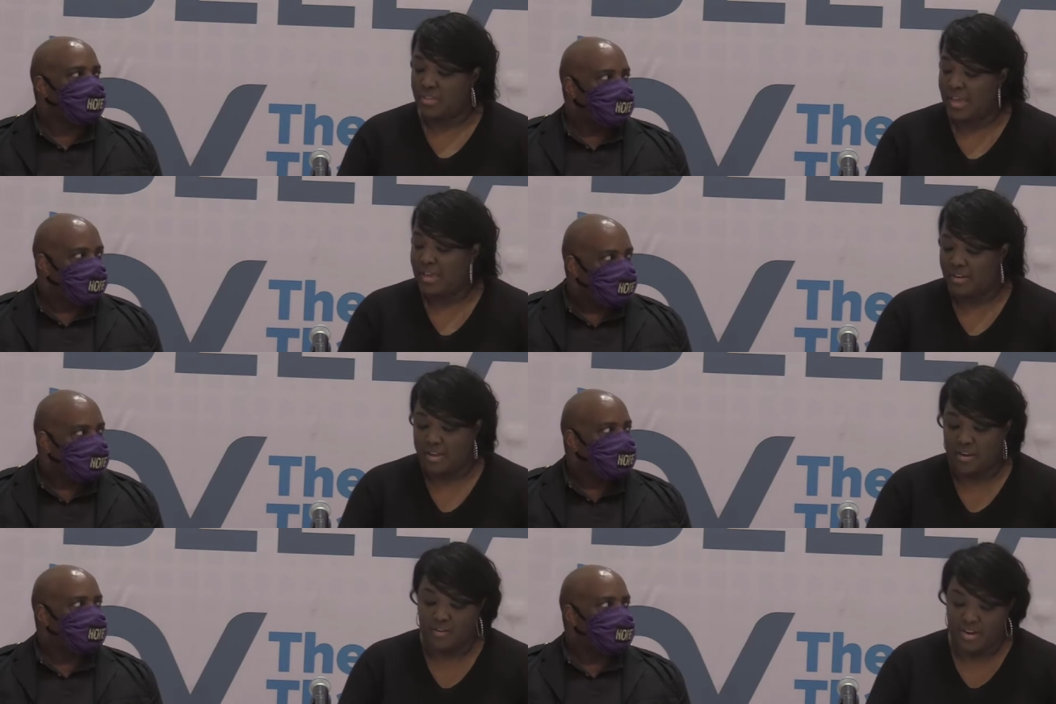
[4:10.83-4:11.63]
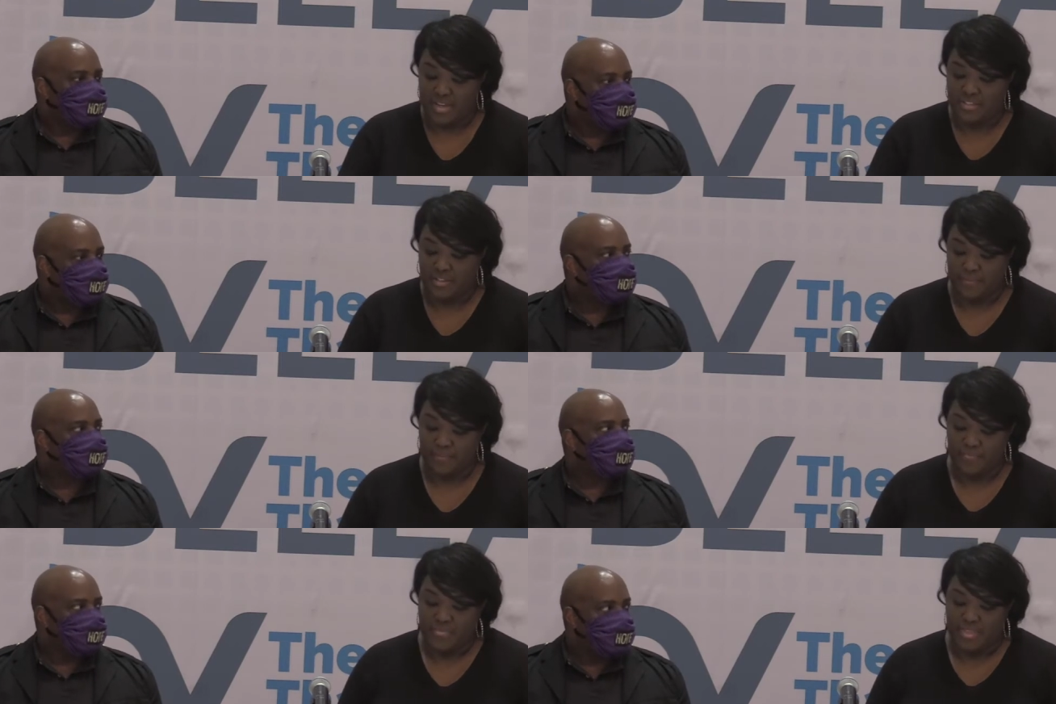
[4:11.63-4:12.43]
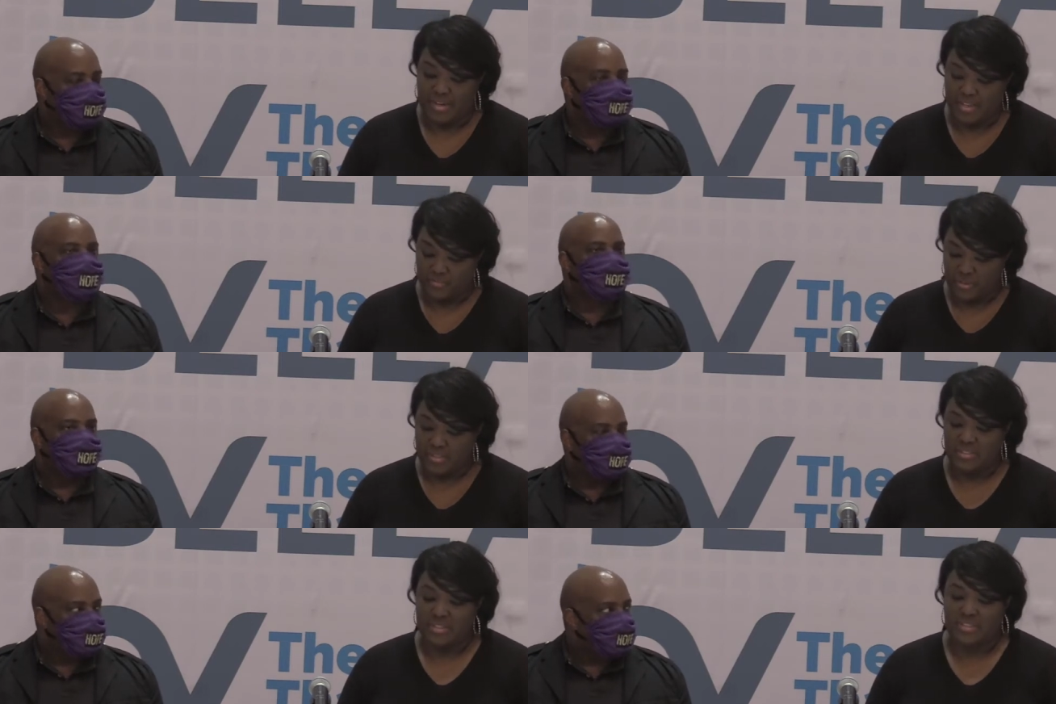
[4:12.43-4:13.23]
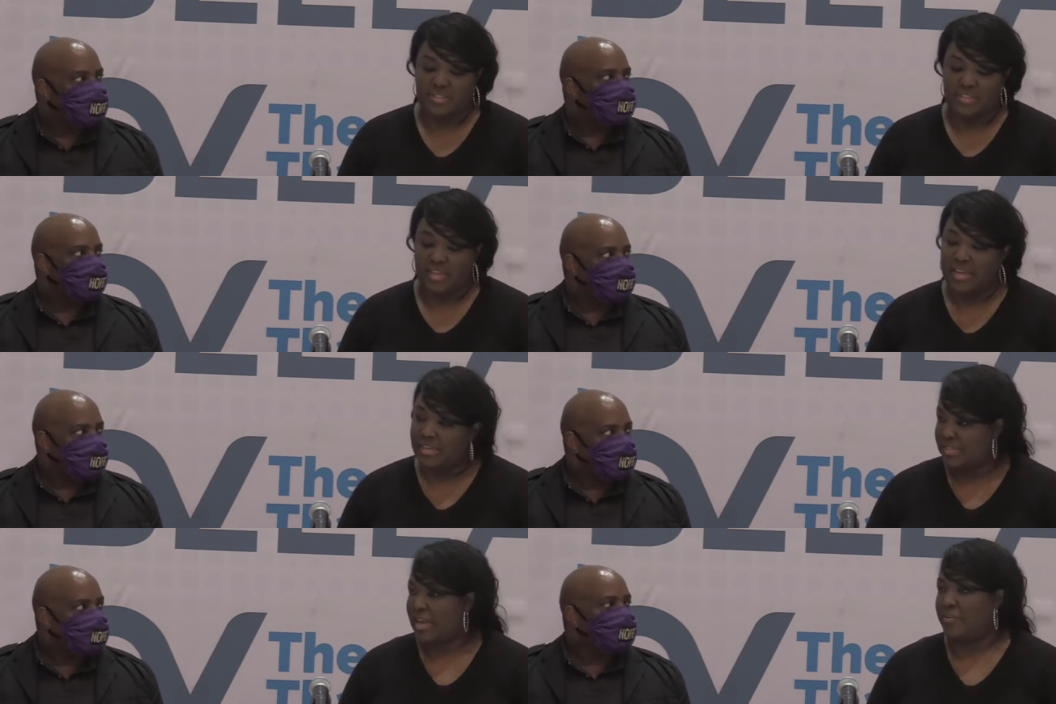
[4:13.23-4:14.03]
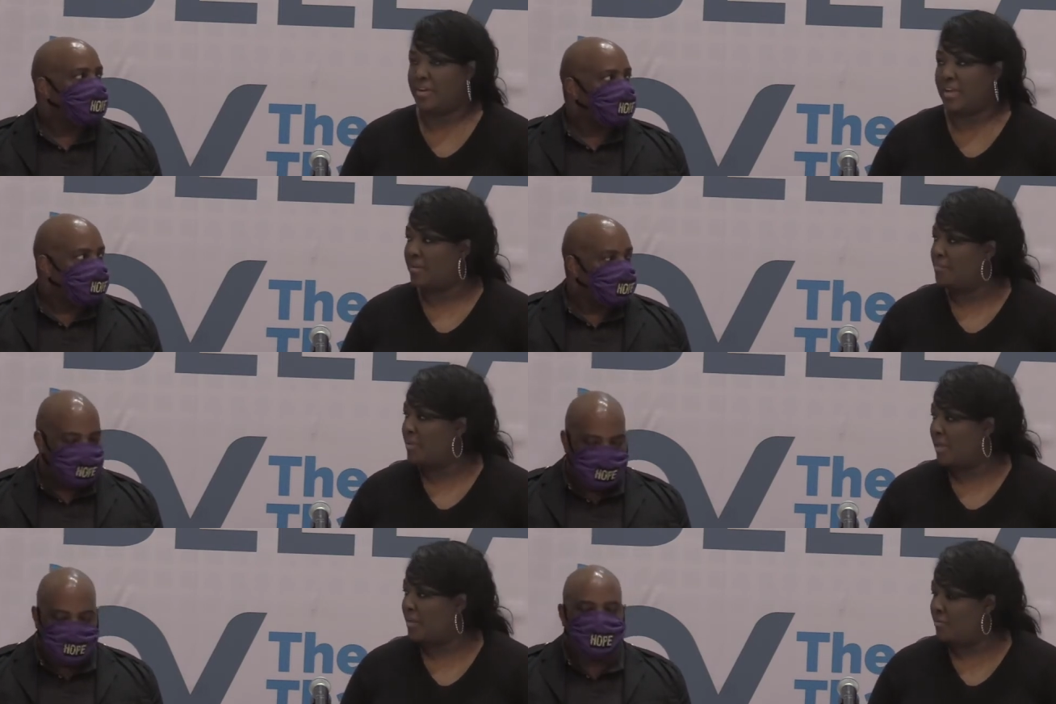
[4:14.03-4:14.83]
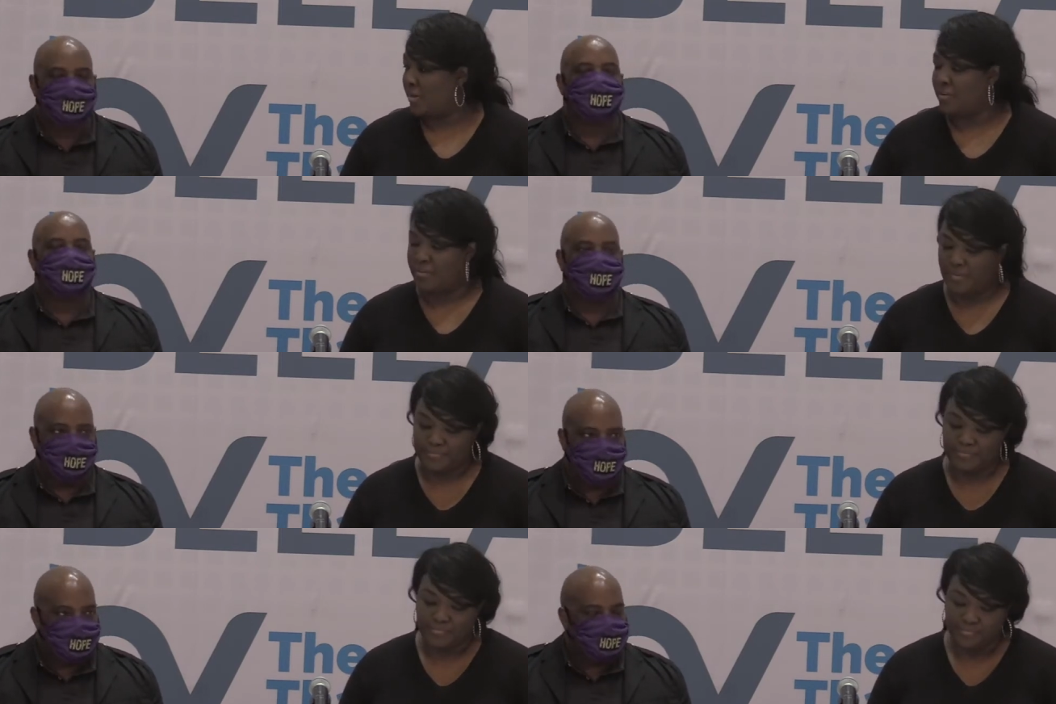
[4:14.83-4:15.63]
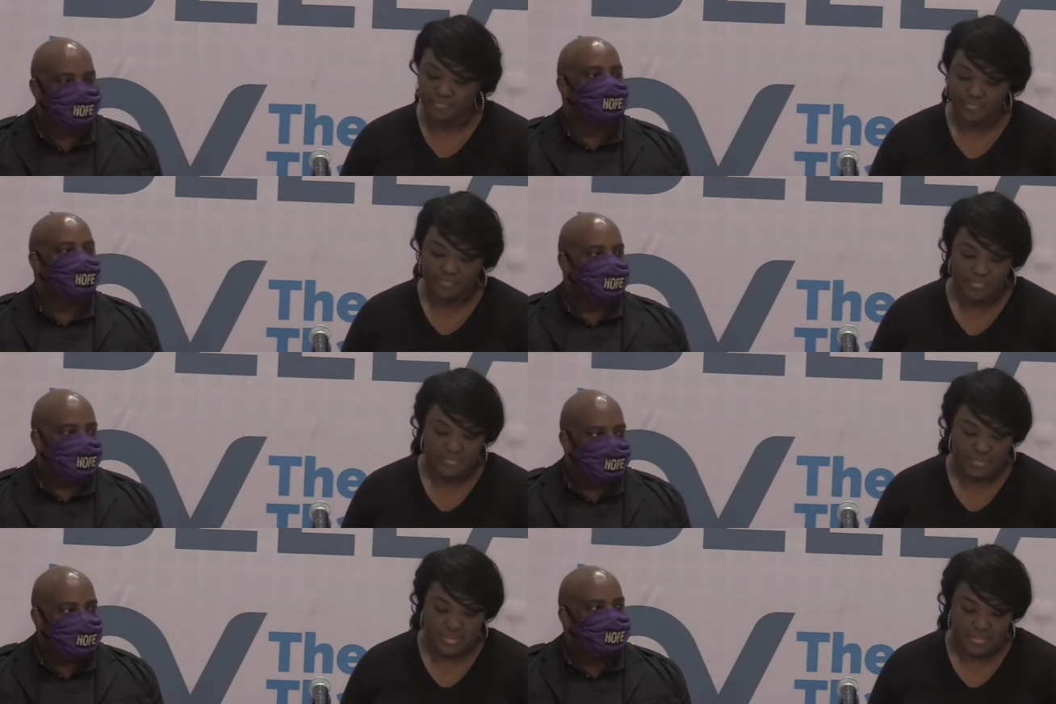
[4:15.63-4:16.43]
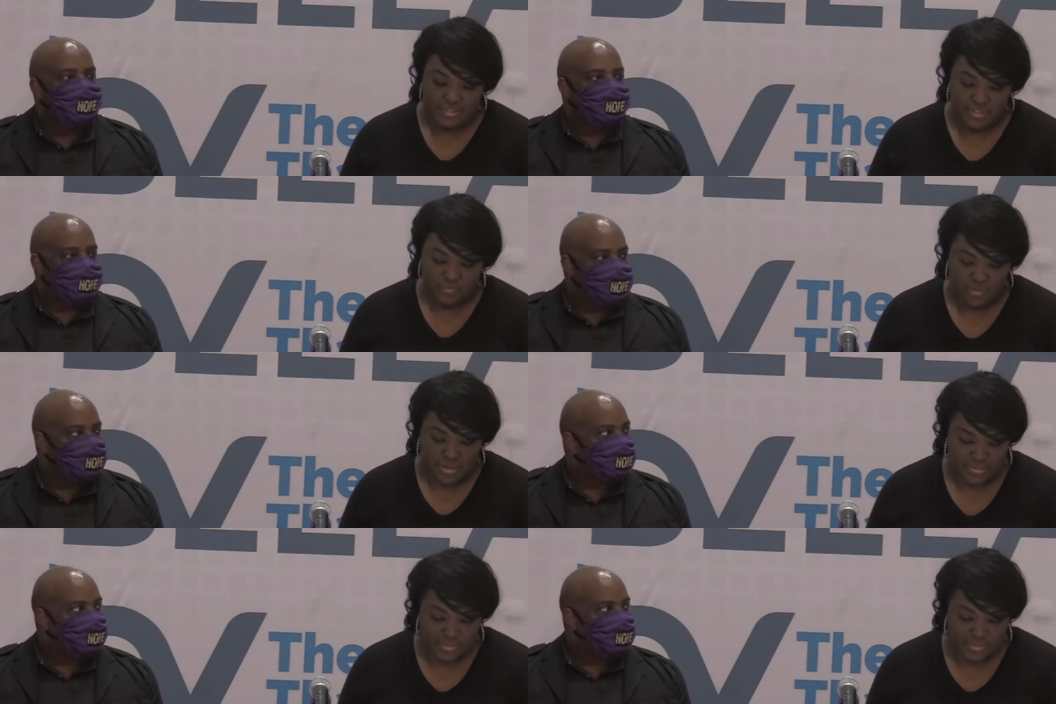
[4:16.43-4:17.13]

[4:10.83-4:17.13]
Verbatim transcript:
Speaker 1: today and, and our nation. That need for consistency and integrity being Absolutely. critical. Did you want